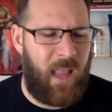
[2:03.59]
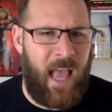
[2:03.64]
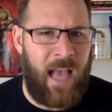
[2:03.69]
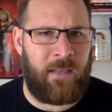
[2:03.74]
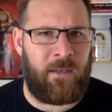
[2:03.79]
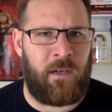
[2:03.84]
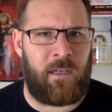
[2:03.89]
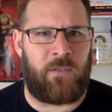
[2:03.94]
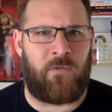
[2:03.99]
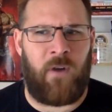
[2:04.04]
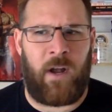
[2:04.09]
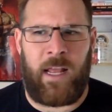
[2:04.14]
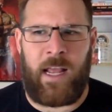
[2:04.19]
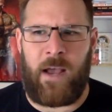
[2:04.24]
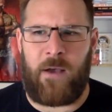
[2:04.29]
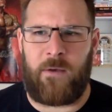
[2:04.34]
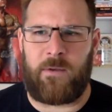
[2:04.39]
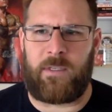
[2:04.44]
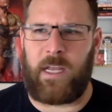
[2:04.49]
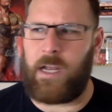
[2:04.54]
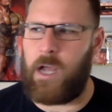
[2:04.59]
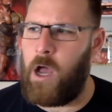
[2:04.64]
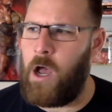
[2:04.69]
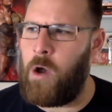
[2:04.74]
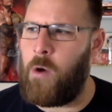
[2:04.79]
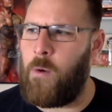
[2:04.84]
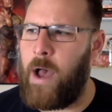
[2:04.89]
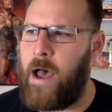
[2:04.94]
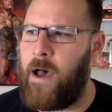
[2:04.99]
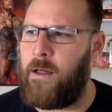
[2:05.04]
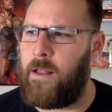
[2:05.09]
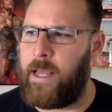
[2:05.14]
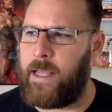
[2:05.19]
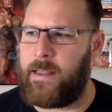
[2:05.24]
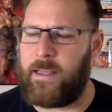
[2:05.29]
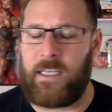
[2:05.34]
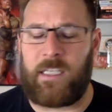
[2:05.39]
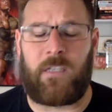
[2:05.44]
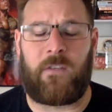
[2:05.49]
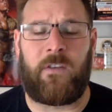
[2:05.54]
as I was running, I was like, "Oh wow,
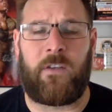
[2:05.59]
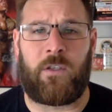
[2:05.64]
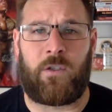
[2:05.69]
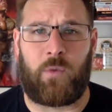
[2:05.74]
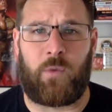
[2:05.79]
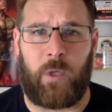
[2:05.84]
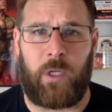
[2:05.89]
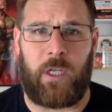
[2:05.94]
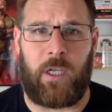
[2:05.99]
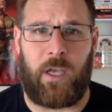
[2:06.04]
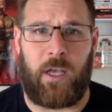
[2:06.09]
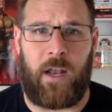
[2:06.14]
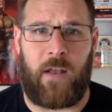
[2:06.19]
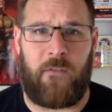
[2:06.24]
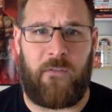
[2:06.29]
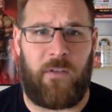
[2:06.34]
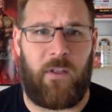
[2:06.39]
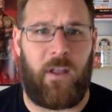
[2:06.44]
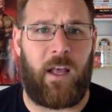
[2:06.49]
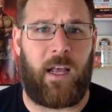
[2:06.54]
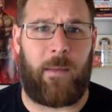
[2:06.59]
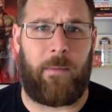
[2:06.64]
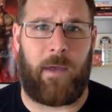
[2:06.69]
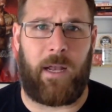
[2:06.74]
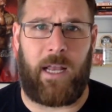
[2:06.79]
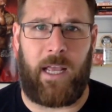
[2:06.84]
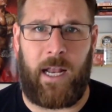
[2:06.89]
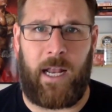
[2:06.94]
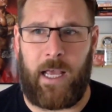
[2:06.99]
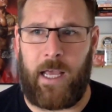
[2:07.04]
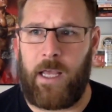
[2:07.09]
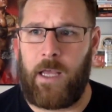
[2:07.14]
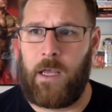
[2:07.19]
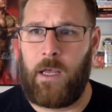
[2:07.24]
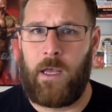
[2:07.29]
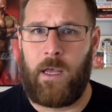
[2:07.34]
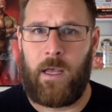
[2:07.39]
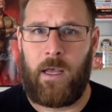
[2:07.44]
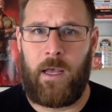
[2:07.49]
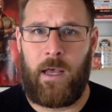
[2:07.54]
like this feels really good. I feel like I'm going to hit it."
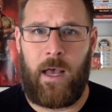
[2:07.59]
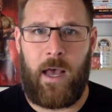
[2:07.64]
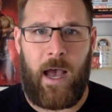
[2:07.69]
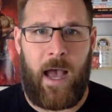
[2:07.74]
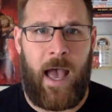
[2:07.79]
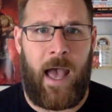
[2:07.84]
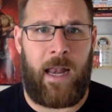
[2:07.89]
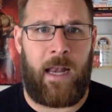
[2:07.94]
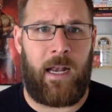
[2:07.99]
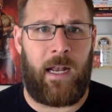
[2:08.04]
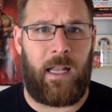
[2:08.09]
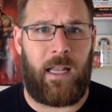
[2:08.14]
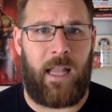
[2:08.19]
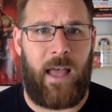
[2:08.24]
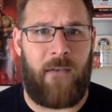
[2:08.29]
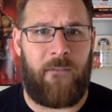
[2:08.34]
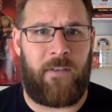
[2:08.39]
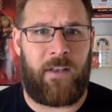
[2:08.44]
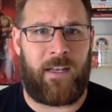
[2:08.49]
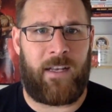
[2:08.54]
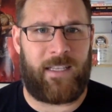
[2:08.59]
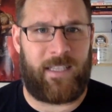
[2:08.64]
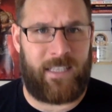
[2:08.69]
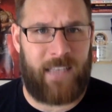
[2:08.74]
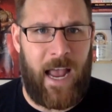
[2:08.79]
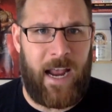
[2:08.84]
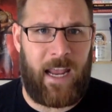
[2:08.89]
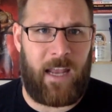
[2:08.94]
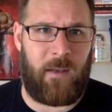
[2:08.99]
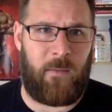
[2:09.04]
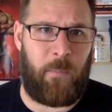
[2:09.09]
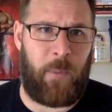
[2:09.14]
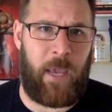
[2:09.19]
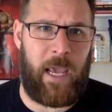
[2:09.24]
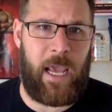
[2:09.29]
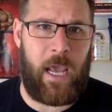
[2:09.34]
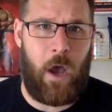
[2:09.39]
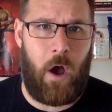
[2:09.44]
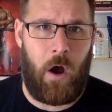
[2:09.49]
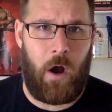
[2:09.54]
I had an 11 second
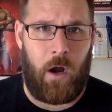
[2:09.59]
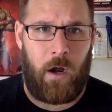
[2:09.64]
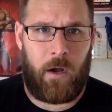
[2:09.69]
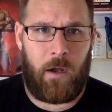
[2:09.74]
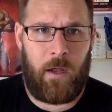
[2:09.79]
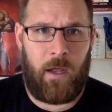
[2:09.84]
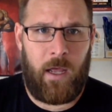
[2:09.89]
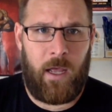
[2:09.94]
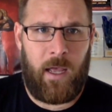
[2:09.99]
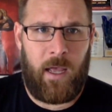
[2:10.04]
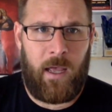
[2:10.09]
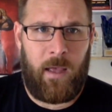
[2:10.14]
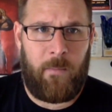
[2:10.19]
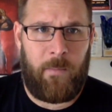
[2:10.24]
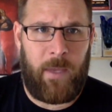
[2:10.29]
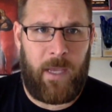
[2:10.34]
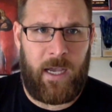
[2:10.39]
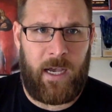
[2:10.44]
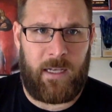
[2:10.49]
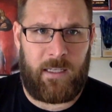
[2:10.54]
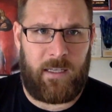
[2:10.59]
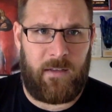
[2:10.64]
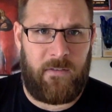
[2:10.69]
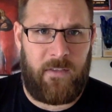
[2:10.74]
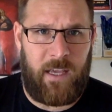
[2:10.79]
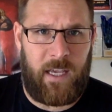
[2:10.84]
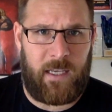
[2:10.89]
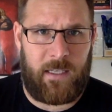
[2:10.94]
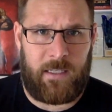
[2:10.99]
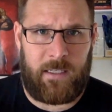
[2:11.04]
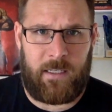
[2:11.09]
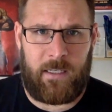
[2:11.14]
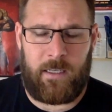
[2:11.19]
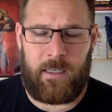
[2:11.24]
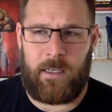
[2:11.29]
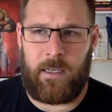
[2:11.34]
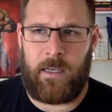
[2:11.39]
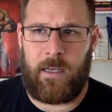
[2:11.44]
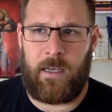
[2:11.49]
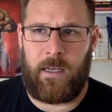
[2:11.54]
PR because of these.
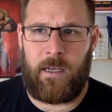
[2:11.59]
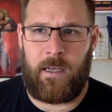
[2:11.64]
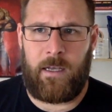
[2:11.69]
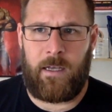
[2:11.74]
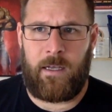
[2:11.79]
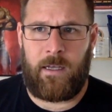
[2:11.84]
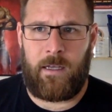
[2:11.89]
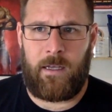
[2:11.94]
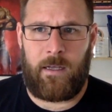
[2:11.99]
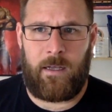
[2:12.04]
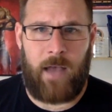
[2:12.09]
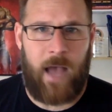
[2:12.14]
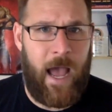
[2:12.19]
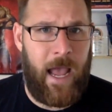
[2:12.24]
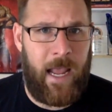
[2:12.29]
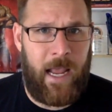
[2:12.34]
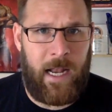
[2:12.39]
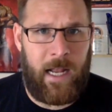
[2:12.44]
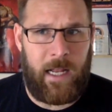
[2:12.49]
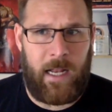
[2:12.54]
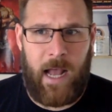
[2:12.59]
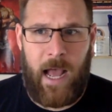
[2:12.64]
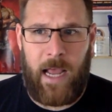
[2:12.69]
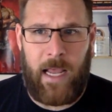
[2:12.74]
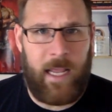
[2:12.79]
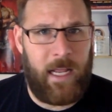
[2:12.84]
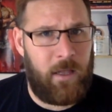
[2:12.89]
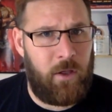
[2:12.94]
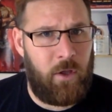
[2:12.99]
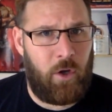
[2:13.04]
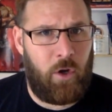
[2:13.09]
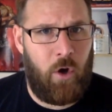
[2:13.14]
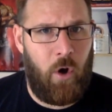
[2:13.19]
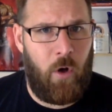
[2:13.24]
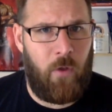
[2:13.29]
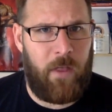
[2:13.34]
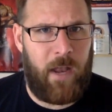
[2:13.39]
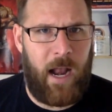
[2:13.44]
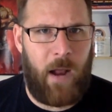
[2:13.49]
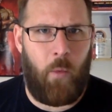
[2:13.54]
I hit it. I hit the
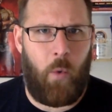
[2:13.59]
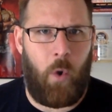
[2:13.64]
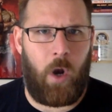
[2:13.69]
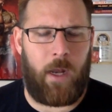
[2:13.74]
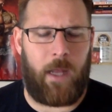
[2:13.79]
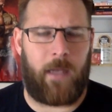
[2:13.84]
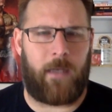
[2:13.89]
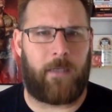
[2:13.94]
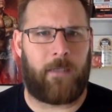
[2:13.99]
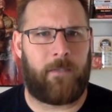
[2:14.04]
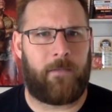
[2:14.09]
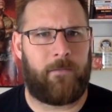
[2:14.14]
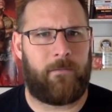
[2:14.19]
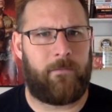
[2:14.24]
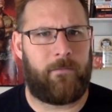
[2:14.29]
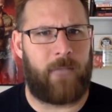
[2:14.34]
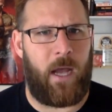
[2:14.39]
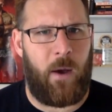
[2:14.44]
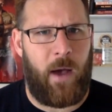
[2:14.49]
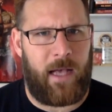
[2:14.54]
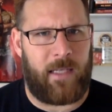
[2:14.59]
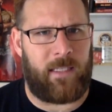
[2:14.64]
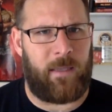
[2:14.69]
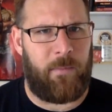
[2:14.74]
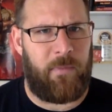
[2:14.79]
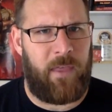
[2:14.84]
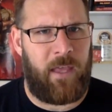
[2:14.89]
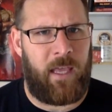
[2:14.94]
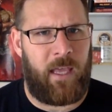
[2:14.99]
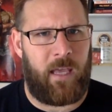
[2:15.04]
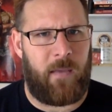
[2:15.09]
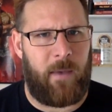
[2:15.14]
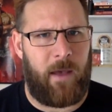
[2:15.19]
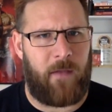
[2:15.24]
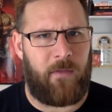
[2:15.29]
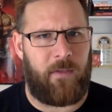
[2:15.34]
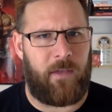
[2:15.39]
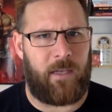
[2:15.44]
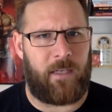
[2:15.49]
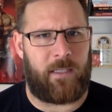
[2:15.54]
goal that I wanted. Now, as I'm thinking
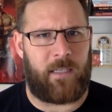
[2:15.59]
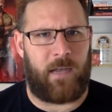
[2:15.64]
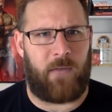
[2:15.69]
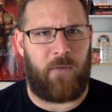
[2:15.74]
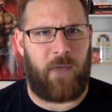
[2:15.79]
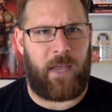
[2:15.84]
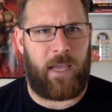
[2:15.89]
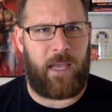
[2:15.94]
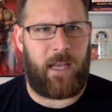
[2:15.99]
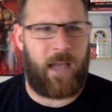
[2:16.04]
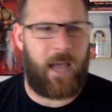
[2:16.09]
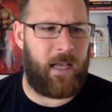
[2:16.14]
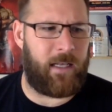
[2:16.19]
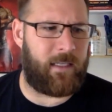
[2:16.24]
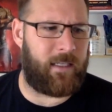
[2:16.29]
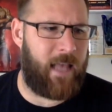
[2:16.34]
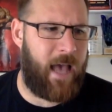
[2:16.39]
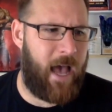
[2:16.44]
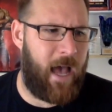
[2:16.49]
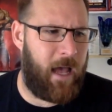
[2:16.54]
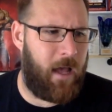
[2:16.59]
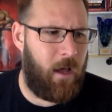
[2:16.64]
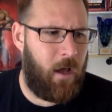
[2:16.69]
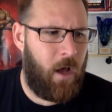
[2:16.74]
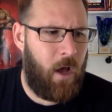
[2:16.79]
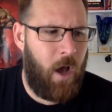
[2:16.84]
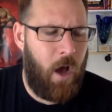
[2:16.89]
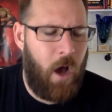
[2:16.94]
about this, I recognize that